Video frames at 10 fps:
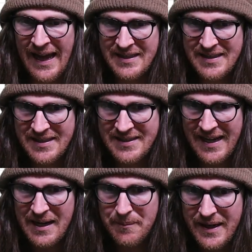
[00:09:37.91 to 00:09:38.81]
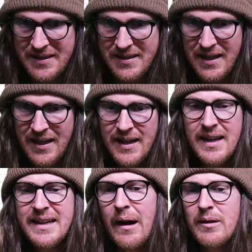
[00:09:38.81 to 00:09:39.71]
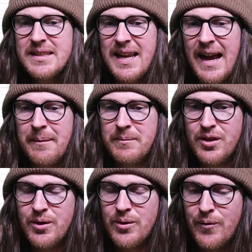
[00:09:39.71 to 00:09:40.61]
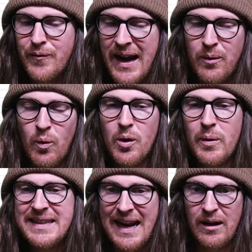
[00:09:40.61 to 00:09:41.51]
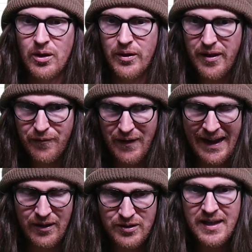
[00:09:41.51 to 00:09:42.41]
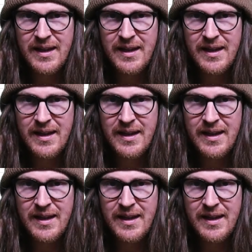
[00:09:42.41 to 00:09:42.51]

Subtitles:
Access database. Now it's time to find where we downloaded the files.